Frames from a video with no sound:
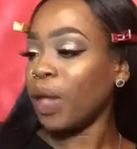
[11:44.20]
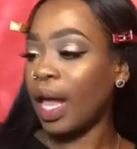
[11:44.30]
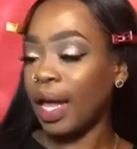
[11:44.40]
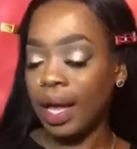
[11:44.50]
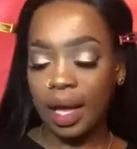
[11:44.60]

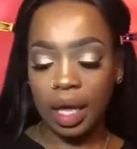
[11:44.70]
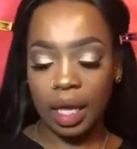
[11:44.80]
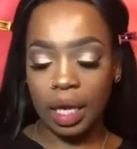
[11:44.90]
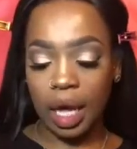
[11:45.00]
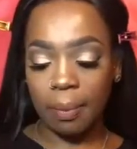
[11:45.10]

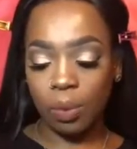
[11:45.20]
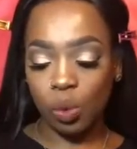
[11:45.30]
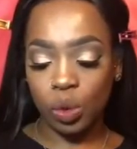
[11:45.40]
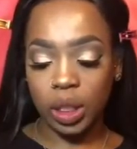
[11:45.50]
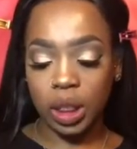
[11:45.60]
And I'm
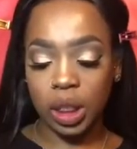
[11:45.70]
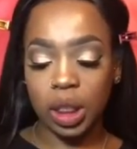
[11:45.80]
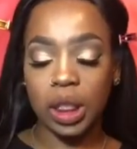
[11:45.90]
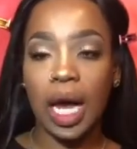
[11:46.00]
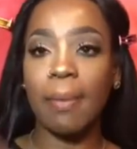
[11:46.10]
going to
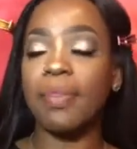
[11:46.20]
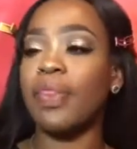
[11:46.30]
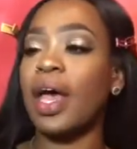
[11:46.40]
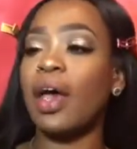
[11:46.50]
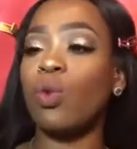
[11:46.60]
top
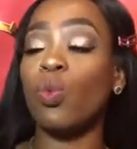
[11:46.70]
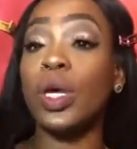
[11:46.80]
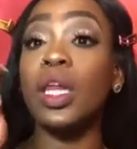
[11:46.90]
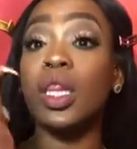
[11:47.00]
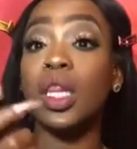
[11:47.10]
that
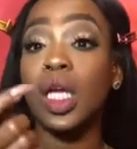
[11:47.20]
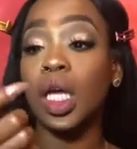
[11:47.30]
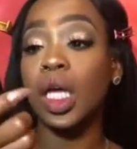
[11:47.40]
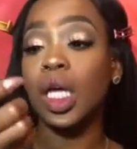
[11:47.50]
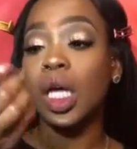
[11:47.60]
with
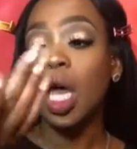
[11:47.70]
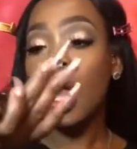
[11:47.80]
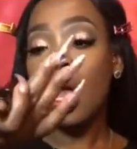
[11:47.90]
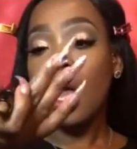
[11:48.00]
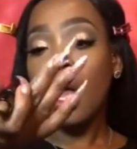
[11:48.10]
the
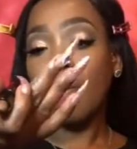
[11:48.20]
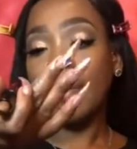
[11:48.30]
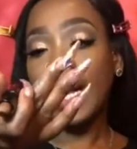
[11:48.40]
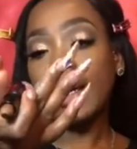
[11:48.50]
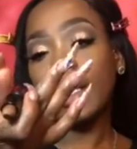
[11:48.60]

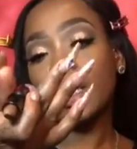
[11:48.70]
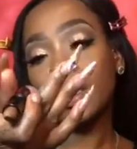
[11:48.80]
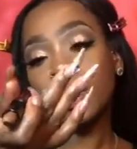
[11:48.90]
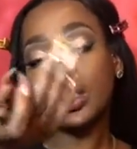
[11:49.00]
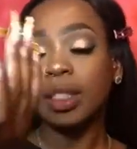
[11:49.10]
MAC
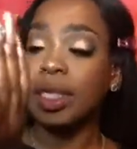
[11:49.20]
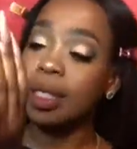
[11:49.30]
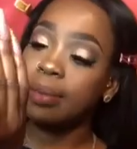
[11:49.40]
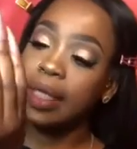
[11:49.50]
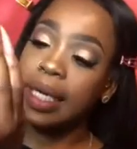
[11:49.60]

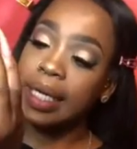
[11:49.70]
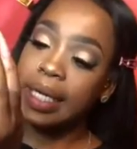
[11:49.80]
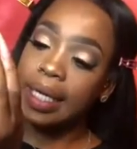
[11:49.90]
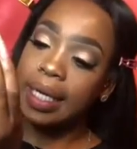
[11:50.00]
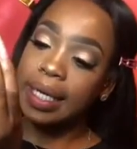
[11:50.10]
times
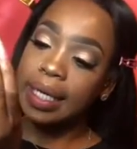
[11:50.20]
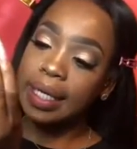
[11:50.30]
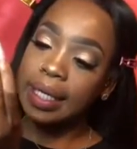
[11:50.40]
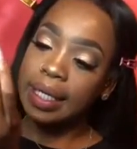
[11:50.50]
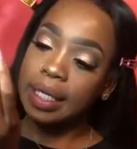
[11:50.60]
Aaliyah
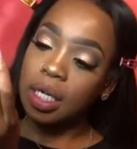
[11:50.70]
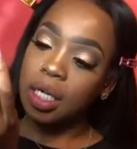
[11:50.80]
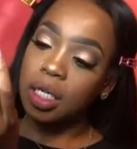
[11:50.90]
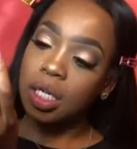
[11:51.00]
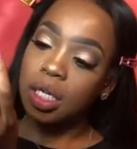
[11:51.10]

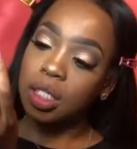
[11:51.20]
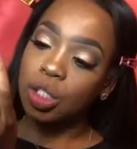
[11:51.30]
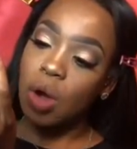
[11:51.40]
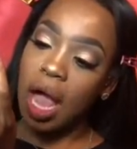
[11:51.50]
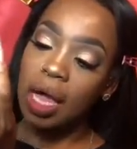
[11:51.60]

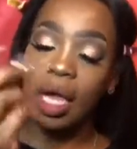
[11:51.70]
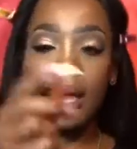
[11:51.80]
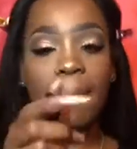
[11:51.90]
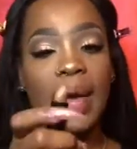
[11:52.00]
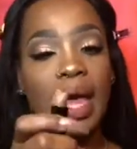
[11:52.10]
Try
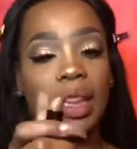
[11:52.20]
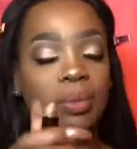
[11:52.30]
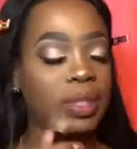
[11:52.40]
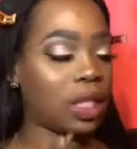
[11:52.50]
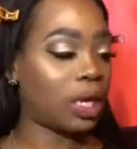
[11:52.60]
Again matte
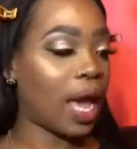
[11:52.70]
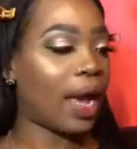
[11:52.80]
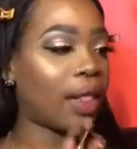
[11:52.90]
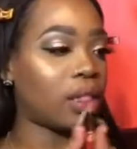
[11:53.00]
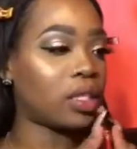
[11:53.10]
lipstick. I
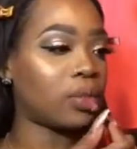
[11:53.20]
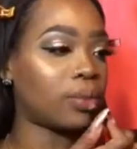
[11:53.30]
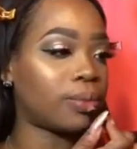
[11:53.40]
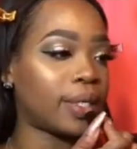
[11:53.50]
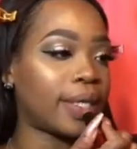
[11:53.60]
got this
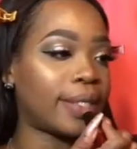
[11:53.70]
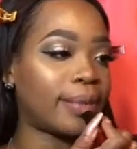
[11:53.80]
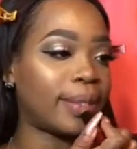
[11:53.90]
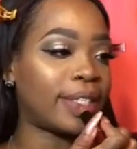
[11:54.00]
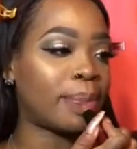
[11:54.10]
one because it
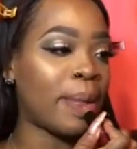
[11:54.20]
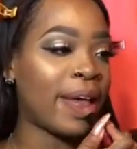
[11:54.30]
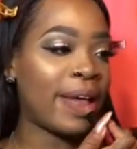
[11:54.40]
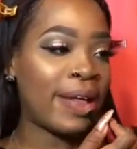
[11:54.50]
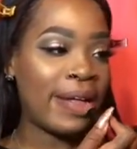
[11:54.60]
was matte.